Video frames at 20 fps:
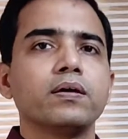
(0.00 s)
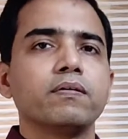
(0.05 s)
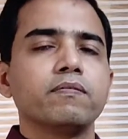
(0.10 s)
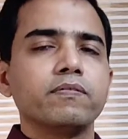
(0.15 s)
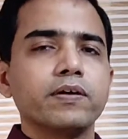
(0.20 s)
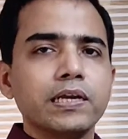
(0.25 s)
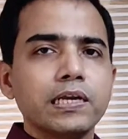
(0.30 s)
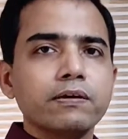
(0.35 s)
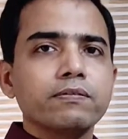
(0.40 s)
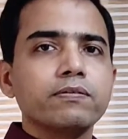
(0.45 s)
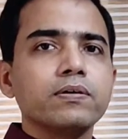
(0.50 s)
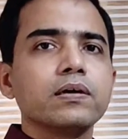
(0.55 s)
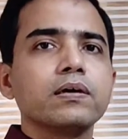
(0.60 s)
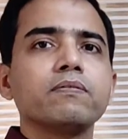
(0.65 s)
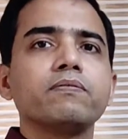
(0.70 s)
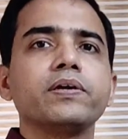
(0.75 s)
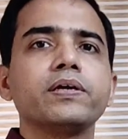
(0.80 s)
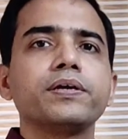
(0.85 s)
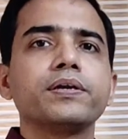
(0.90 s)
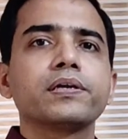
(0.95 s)
Whenever a
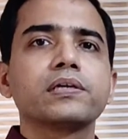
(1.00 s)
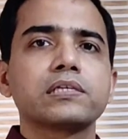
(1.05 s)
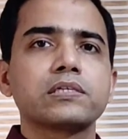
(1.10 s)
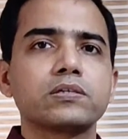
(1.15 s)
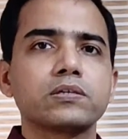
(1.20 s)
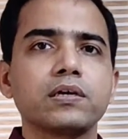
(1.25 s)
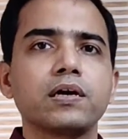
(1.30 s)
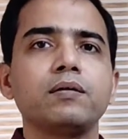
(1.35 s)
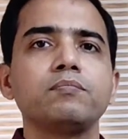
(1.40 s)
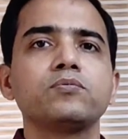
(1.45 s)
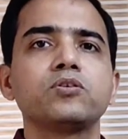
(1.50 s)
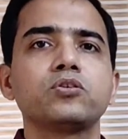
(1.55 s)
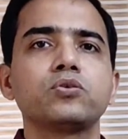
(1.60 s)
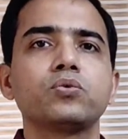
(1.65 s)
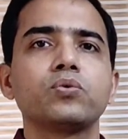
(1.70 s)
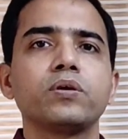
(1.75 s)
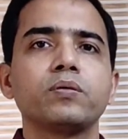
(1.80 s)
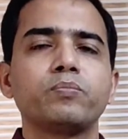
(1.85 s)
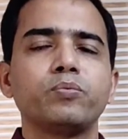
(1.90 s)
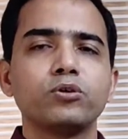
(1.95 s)
witness comes
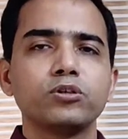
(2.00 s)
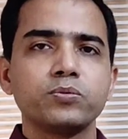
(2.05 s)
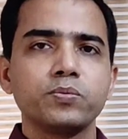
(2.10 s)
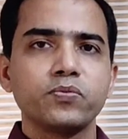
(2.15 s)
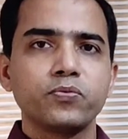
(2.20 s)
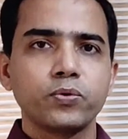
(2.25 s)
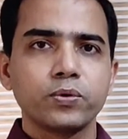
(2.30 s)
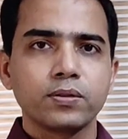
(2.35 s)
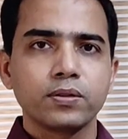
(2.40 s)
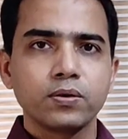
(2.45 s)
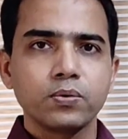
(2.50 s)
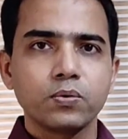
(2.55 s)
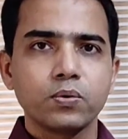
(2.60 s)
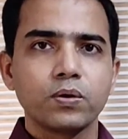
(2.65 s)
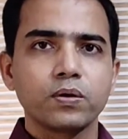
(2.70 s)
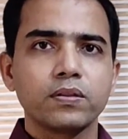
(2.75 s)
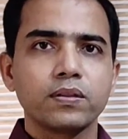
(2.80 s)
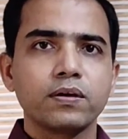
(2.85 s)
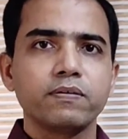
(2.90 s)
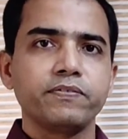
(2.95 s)
to depose before the
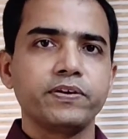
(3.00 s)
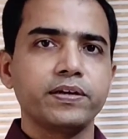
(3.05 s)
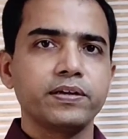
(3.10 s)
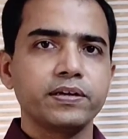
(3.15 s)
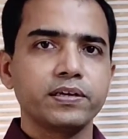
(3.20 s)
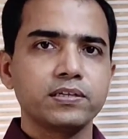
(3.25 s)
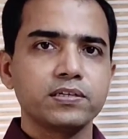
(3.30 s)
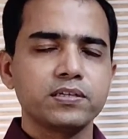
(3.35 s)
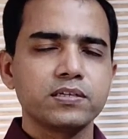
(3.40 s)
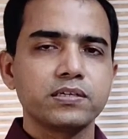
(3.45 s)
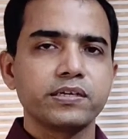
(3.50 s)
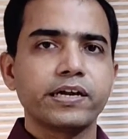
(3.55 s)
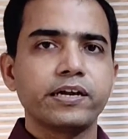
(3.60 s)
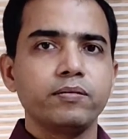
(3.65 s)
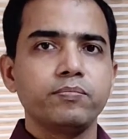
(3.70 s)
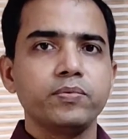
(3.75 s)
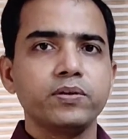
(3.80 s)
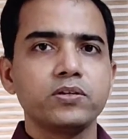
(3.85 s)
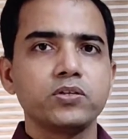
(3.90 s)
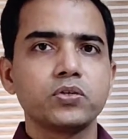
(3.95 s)
court, the witness is
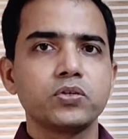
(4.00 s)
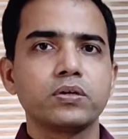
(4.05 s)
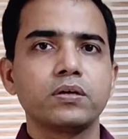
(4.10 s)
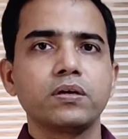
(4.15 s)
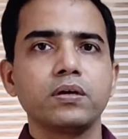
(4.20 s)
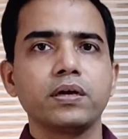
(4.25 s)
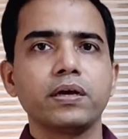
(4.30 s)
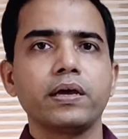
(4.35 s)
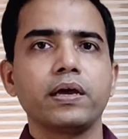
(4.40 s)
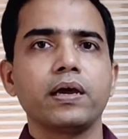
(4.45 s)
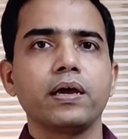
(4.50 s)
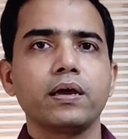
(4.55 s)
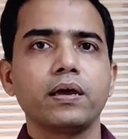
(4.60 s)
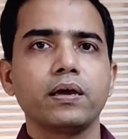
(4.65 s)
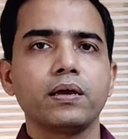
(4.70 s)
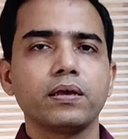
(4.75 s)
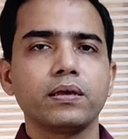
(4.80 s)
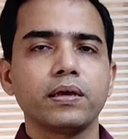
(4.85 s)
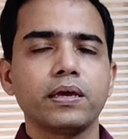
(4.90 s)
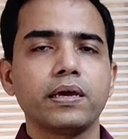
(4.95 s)
administered
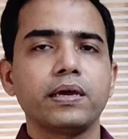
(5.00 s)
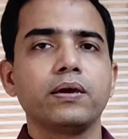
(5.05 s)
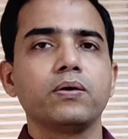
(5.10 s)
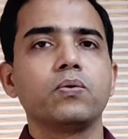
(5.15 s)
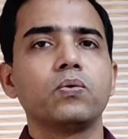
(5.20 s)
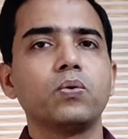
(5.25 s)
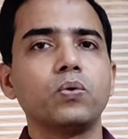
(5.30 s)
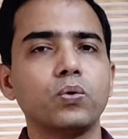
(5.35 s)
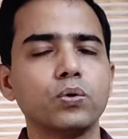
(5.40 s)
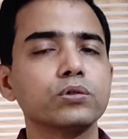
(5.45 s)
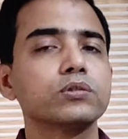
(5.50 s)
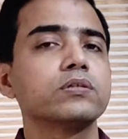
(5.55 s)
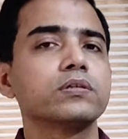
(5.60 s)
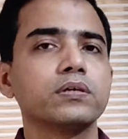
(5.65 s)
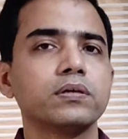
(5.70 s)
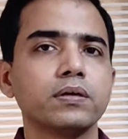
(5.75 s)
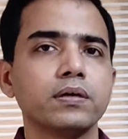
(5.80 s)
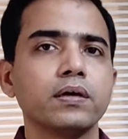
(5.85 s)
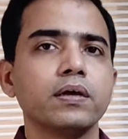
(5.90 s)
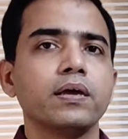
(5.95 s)
an
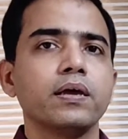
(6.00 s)
oath.